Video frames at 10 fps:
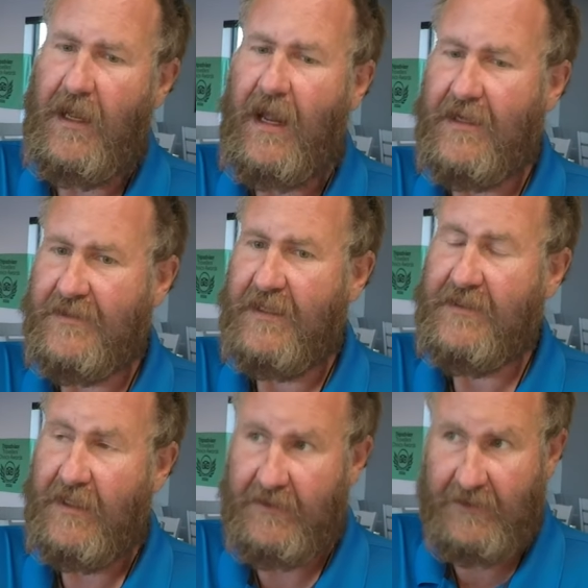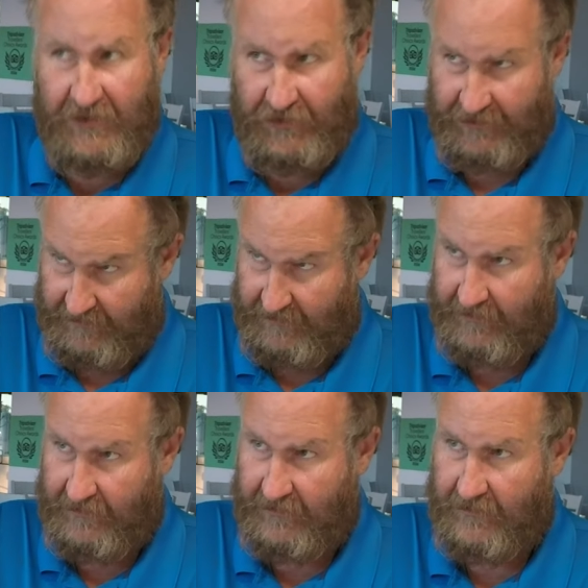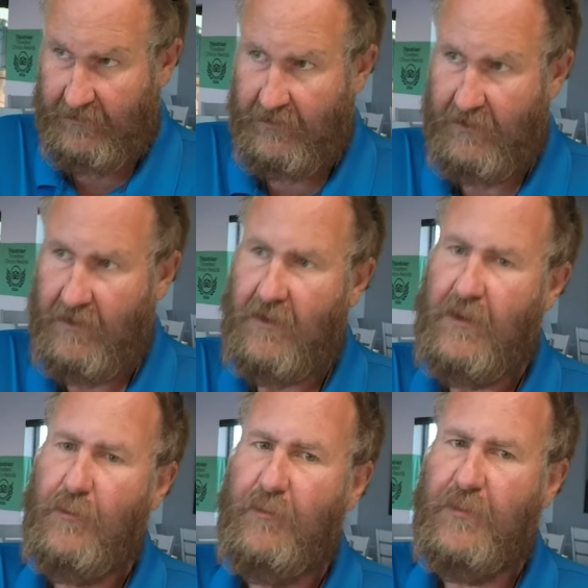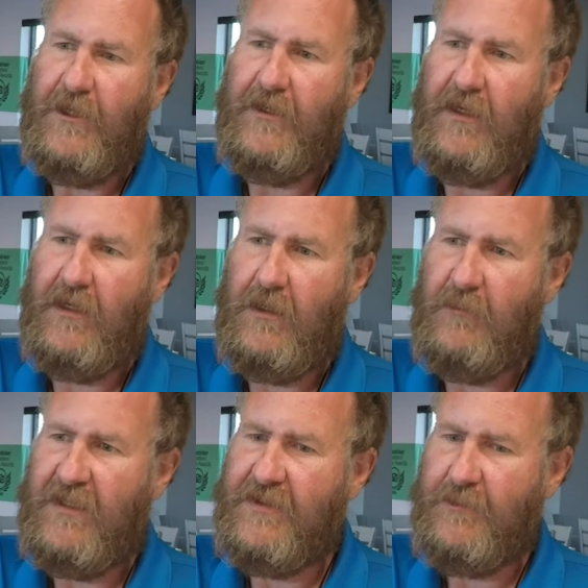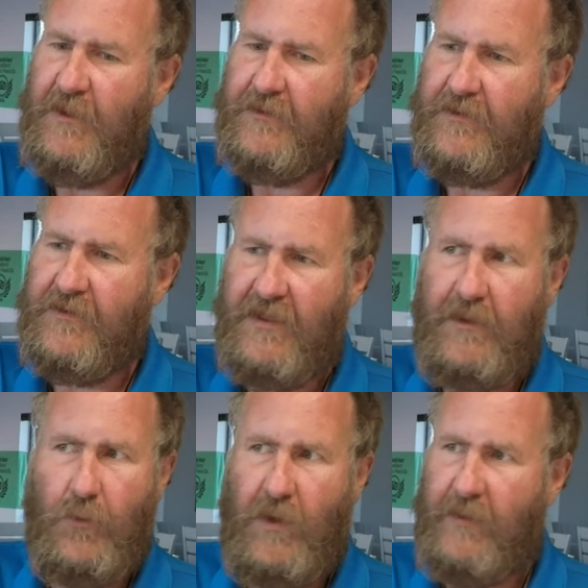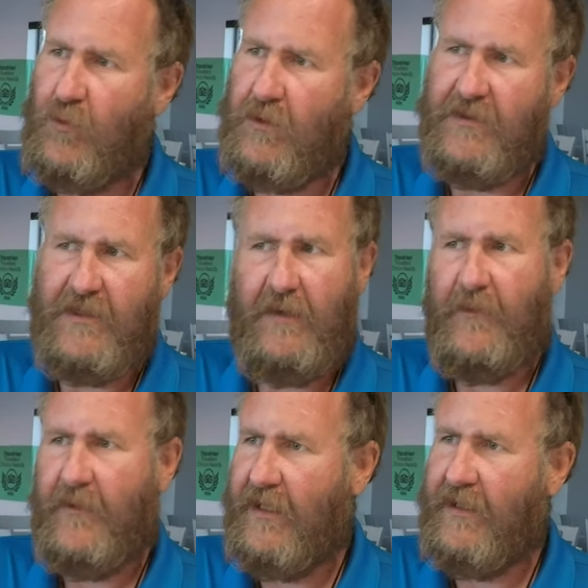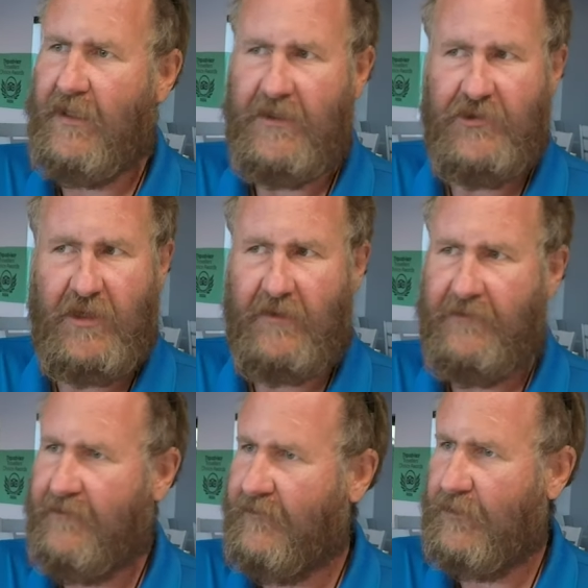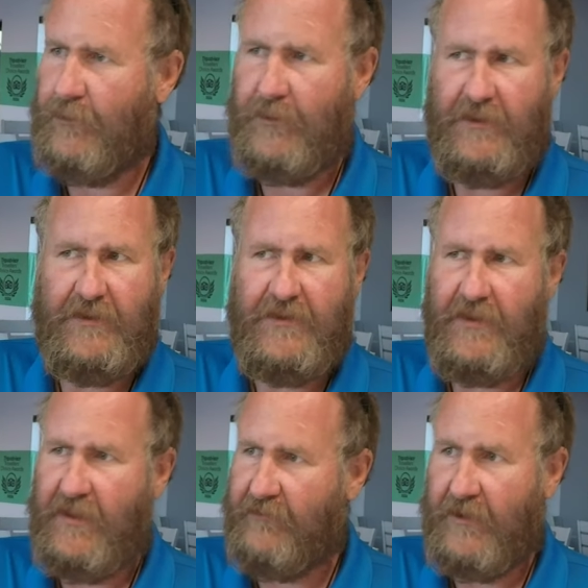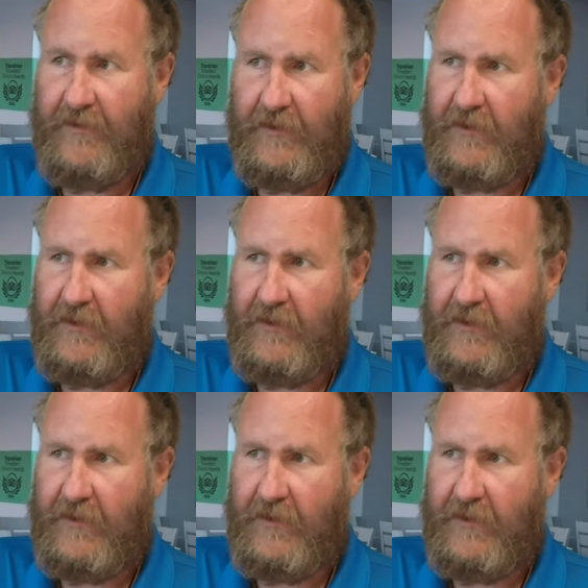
As a technician. Right but um, inspectors, they go way more in depth. They I, like check fluids and everything.